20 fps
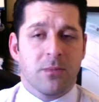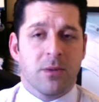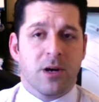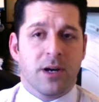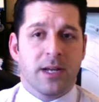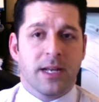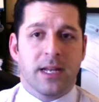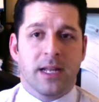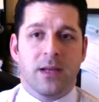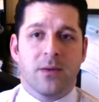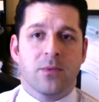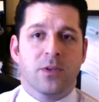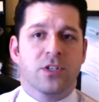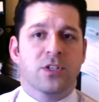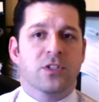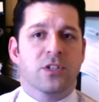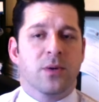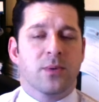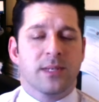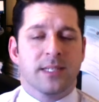marketing, which
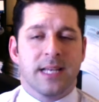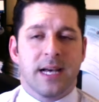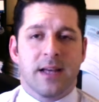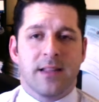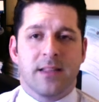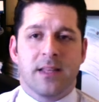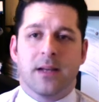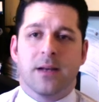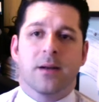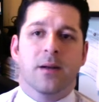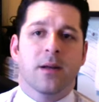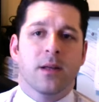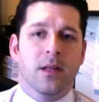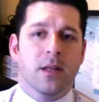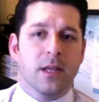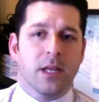is always out there.